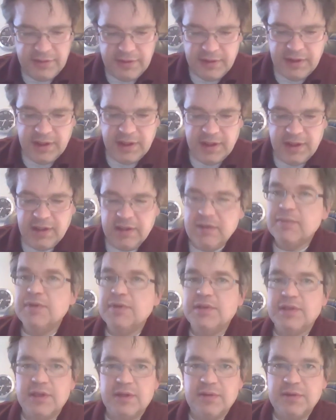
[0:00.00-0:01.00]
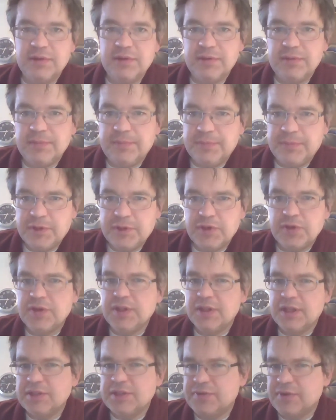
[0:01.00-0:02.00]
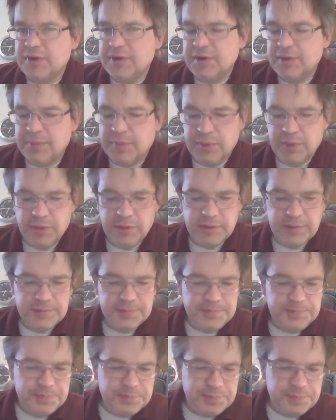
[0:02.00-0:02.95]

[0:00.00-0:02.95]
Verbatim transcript: the material. So I think this is very important.